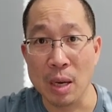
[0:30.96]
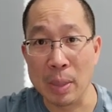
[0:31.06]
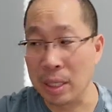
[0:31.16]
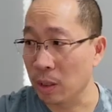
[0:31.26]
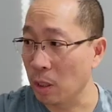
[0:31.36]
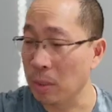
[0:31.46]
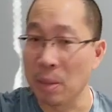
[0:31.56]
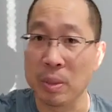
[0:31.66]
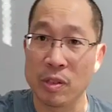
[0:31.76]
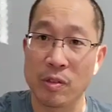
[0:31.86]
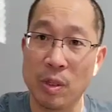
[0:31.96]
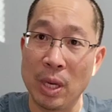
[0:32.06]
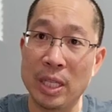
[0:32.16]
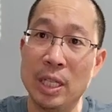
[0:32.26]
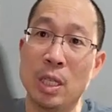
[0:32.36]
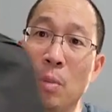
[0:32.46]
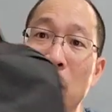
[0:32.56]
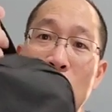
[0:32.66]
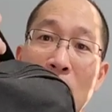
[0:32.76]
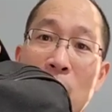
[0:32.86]
in a little bit. But this is it right here. I'm
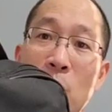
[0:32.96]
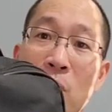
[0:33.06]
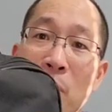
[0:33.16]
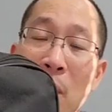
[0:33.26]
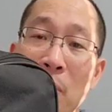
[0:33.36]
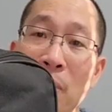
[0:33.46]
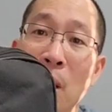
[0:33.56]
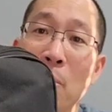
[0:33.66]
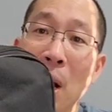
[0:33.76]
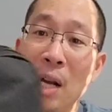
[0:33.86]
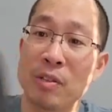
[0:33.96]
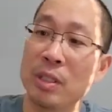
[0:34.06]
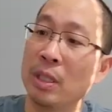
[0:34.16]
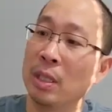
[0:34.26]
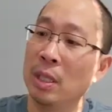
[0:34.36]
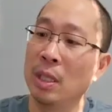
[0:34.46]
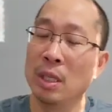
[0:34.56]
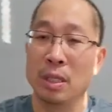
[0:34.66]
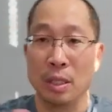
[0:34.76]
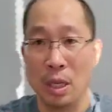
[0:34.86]
going to try to do some type of unboxing.
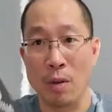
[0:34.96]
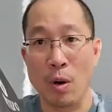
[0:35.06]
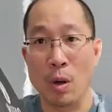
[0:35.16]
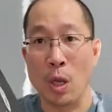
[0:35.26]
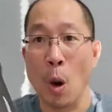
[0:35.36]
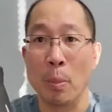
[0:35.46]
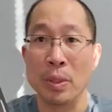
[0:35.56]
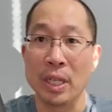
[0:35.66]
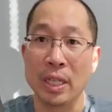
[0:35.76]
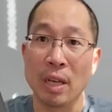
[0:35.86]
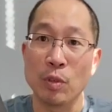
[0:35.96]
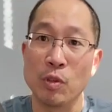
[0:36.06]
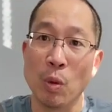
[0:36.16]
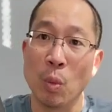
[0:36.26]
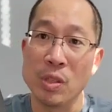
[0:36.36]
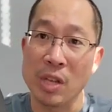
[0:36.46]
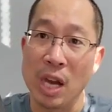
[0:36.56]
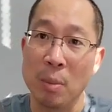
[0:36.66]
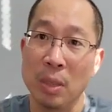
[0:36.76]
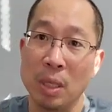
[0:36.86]
You know, I've already opened it and I've used it one
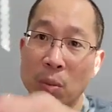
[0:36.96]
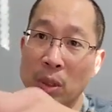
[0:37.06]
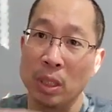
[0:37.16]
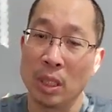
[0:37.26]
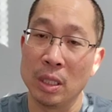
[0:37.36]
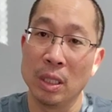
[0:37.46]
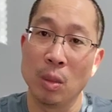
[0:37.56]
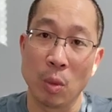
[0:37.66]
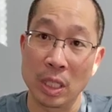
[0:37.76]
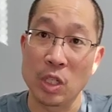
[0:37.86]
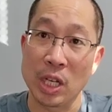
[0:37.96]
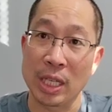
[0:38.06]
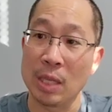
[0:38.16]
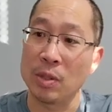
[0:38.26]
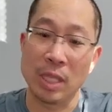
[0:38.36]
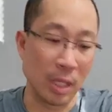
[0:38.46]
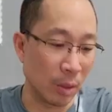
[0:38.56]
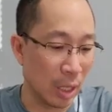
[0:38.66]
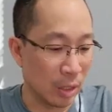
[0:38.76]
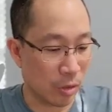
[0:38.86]
time, but we're gonna check it out
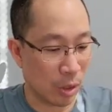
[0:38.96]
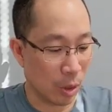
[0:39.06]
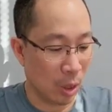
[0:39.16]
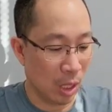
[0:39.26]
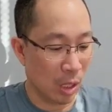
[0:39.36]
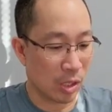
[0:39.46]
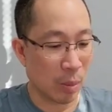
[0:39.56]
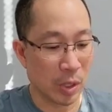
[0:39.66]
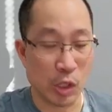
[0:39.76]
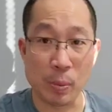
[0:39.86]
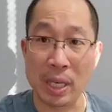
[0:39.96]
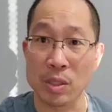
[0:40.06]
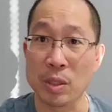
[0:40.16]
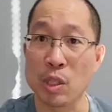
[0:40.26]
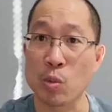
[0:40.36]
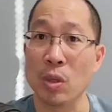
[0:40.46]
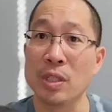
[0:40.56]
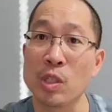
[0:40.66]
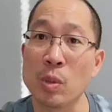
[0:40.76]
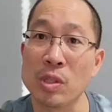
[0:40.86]
together, right? So some of the specs on this
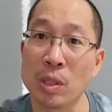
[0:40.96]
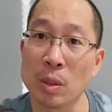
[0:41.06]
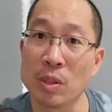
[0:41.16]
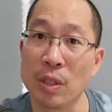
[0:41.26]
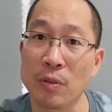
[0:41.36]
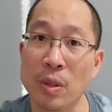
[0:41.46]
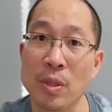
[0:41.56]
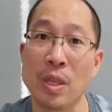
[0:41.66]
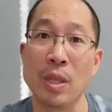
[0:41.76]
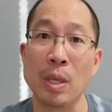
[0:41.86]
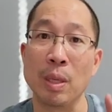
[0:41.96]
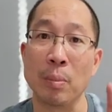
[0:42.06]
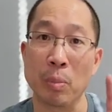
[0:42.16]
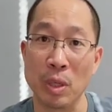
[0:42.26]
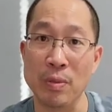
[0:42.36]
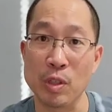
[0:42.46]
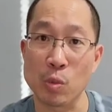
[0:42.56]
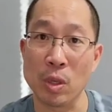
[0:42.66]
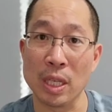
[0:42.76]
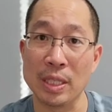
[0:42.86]
one's a little different than the
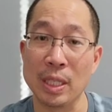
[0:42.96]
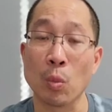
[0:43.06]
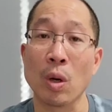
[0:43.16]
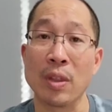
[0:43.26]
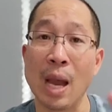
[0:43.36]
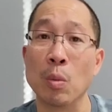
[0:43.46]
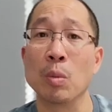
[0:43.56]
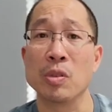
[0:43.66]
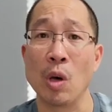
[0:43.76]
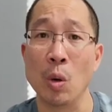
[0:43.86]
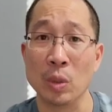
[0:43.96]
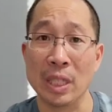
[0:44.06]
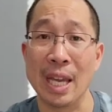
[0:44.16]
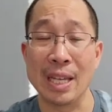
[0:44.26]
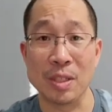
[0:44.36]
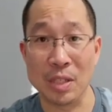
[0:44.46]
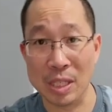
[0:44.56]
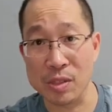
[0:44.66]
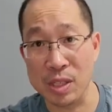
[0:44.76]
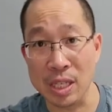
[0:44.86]
previous one I did, where that one was only a
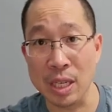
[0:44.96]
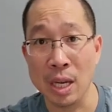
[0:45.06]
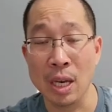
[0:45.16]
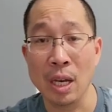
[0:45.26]
DC